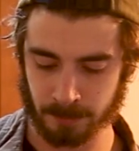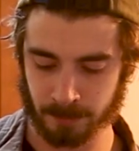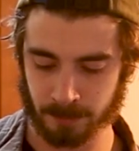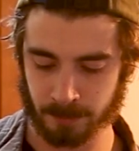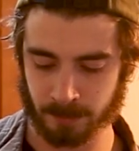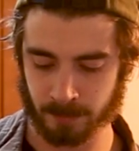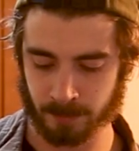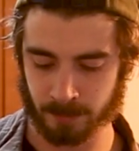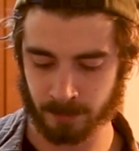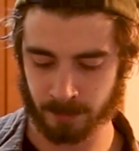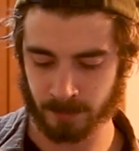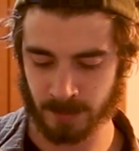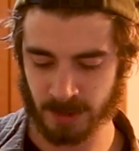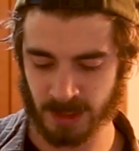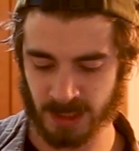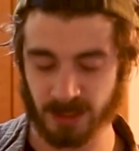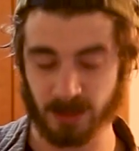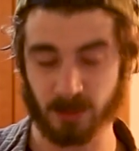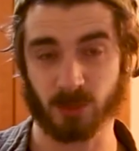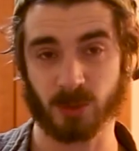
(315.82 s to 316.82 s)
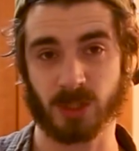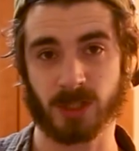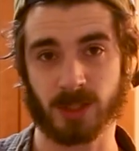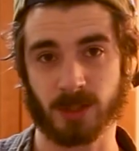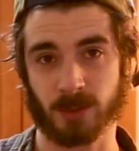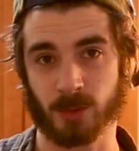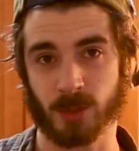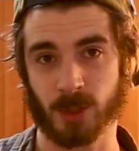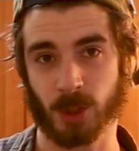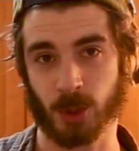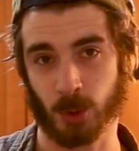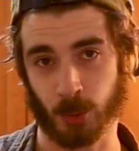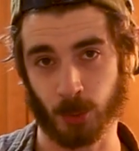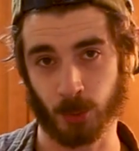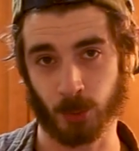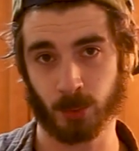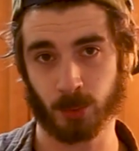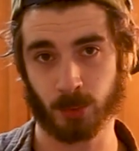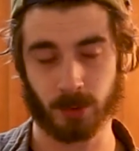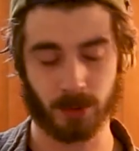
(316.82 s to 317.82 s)
I think we'll just do
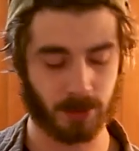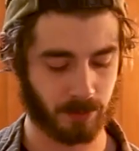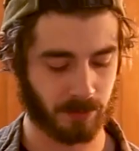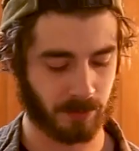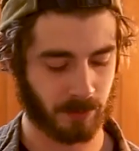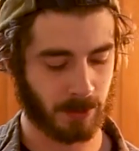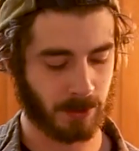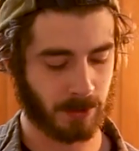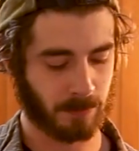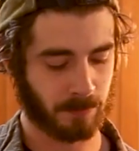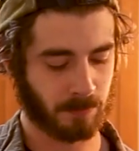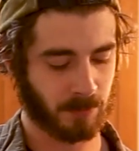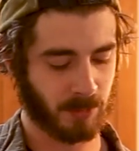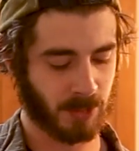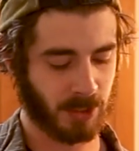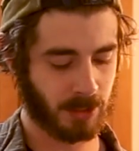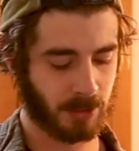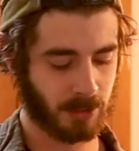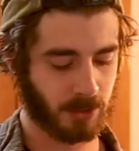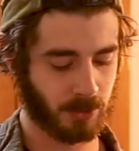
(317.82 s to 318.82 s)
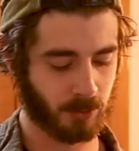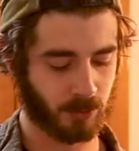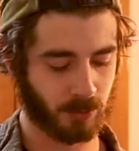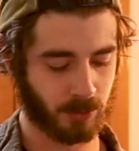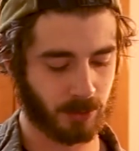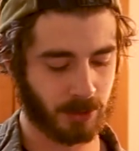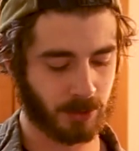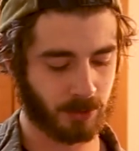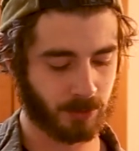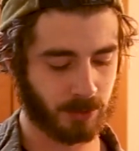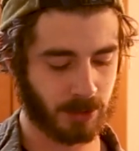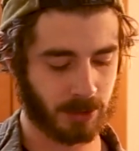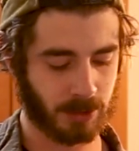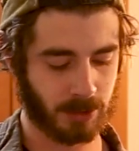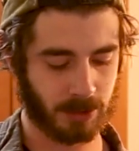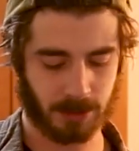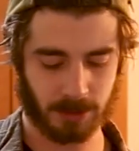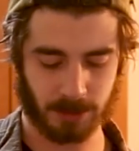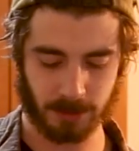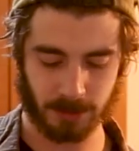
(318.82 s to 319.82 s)
two. Yeah, two and
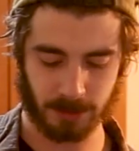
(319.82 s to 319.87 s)
a